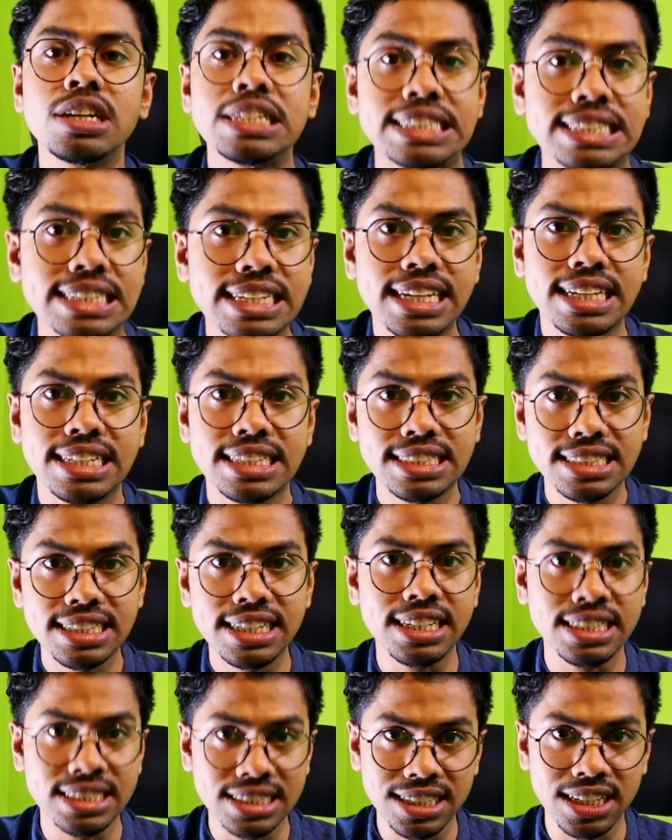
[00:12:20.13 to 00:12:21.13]

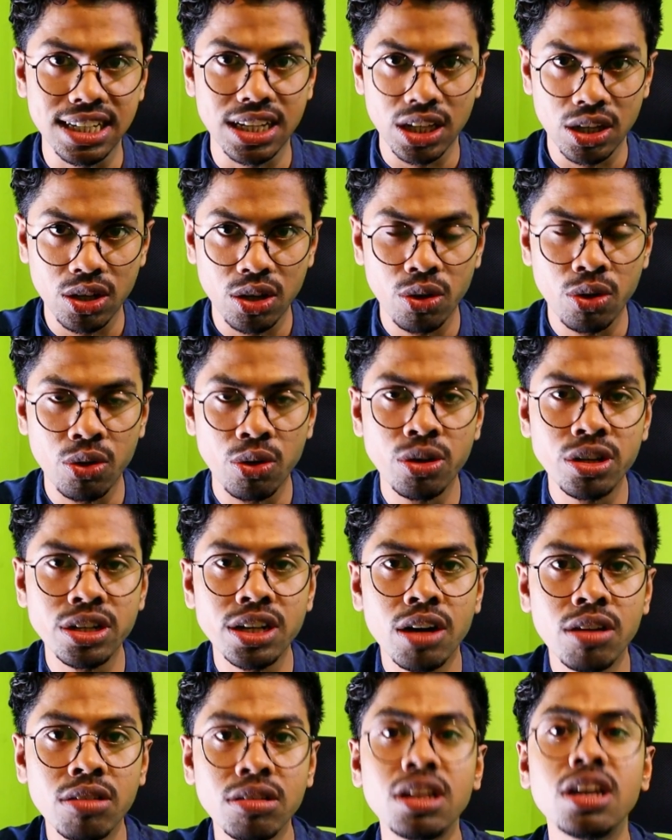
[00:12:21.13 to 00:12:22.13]
See. Cool
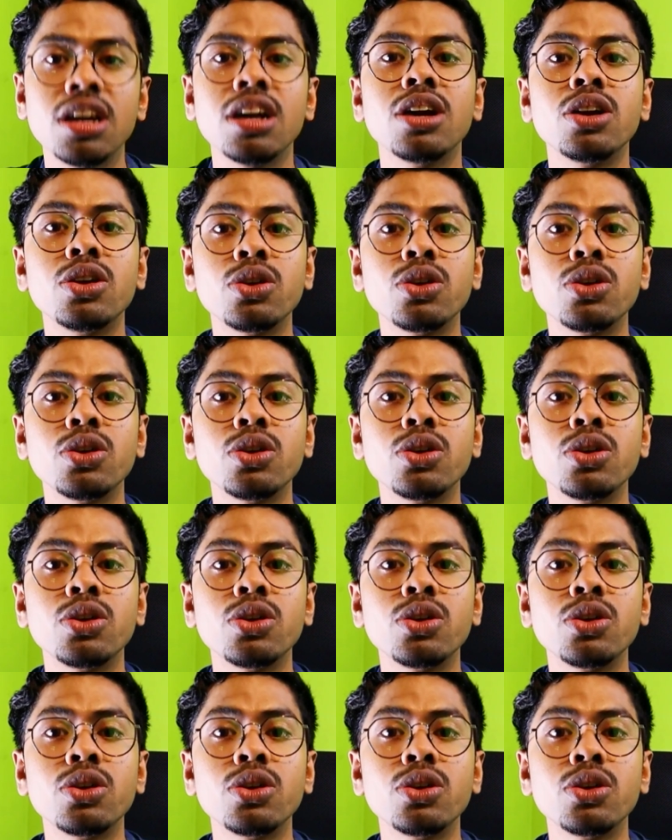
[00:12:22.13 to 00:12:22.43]
down.